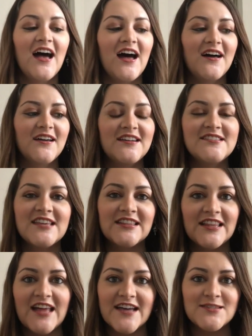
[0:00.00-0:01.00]
Uh, it is
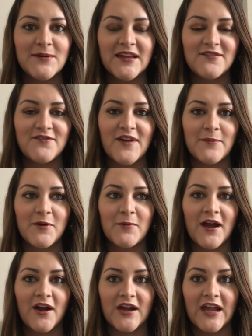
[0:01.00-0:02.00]
like the last weekend in
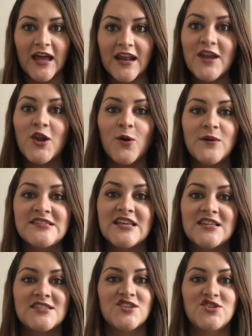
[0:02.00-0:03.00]
February, and I know it's
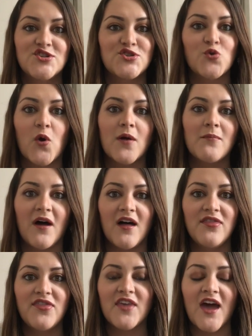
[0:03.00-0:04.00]
like such a short
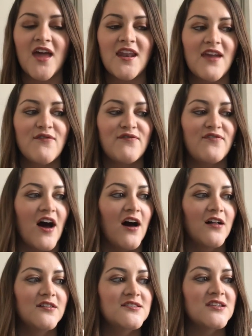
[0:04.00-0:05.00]
month, and it
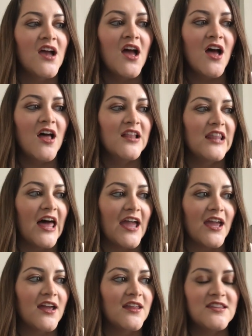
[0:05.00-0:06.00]
felt
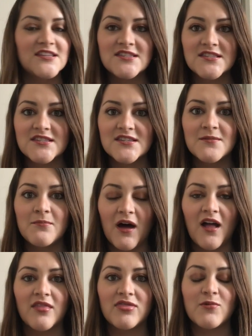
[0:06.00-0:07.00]
like this
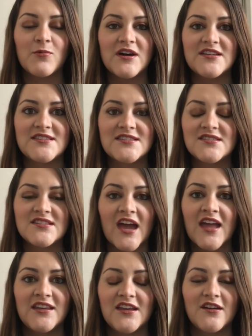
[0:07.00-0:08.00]
month was
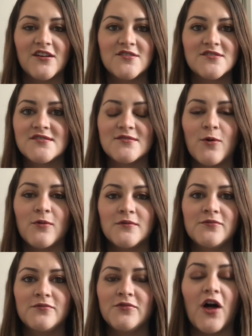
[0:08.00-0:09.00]
ten years
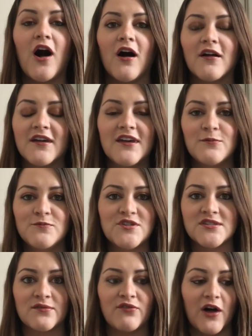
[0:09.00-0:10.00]
long. It
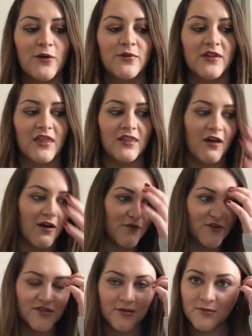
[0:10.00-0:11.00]
just felt really long
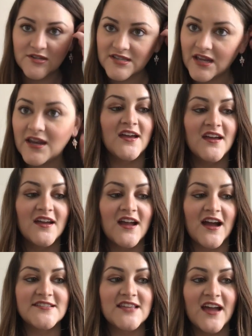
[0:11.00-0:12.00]
for some reason.
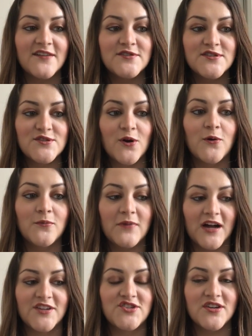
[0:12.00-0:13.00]
Guys, I have so
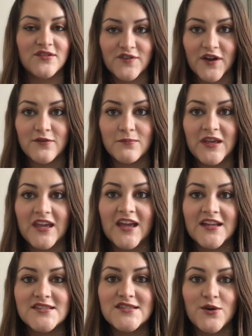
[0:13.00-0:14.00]
much in front of me
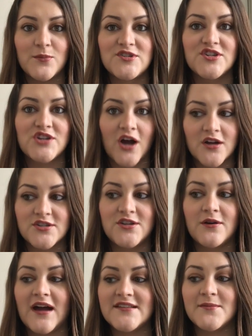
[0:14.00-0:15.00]
and so much to talk to
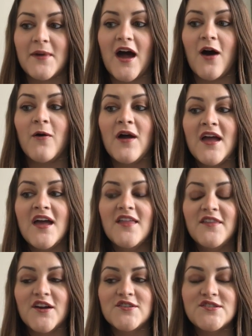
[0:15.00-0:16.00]
you guys about.
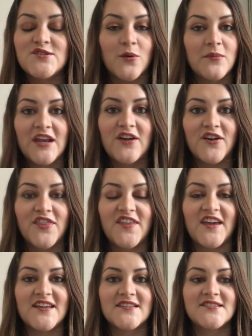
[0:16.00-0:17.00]
There are so many good
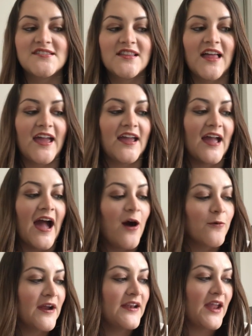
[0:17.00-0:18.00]
things like
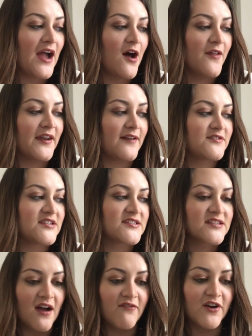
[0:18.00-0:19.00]
out right now that I've
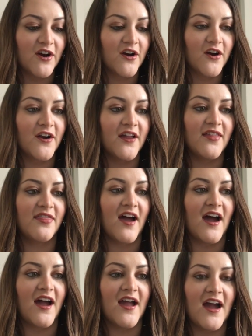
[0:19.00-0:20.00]
discovered
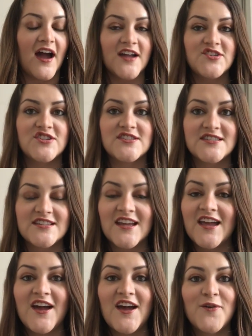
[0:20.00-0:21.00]
that I just
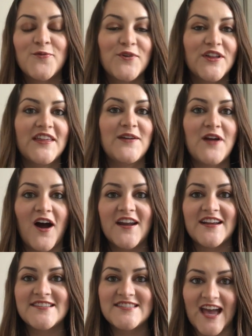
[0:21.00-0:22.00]
really
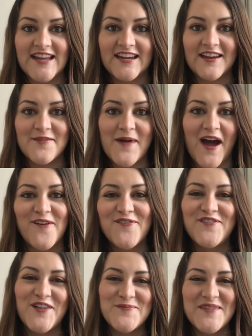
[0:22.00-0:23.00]
got excited about
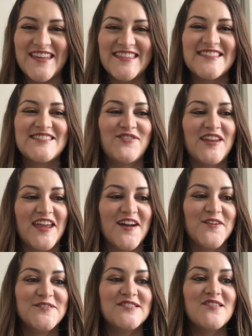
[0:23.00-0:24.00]
filming this
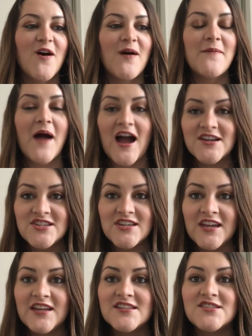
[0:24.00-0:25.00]
video. So I'm
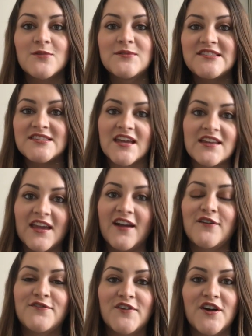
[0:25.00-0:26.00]
actually gonna start with
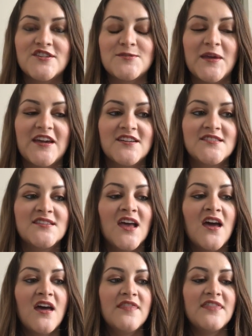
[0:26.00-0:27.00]
skincare first because
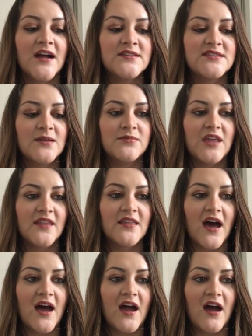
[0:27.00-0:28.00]
that's something
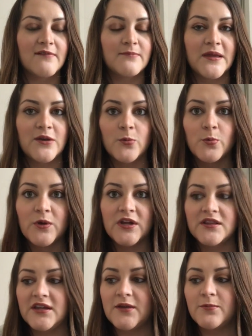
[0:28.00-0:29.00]
that I've been
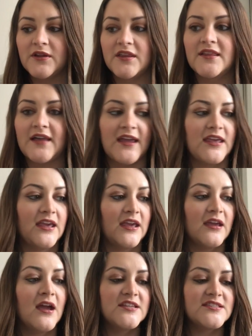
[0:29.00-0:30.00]
really, really
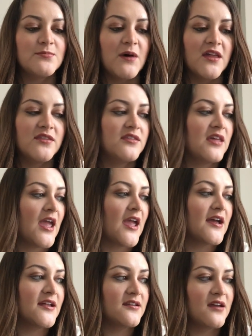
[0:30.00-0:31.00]
liking this month,
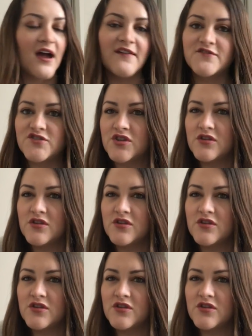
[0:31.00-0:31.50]
and I've